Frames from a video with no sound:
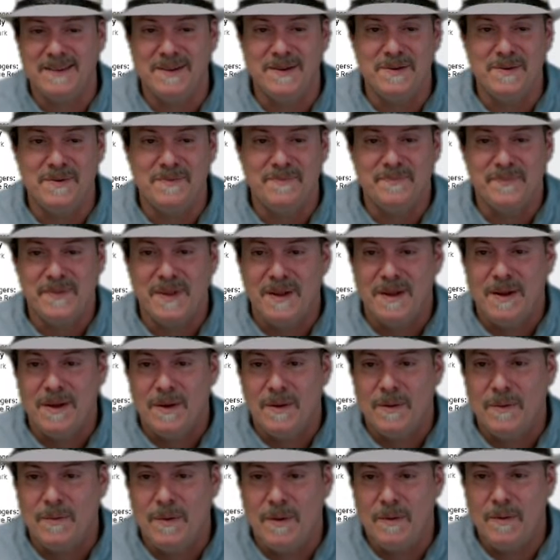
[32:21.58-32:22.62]
to
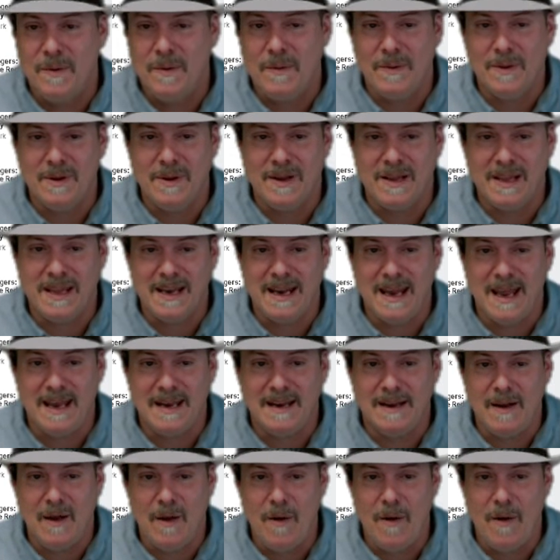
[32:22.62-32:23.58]
what we were looking at.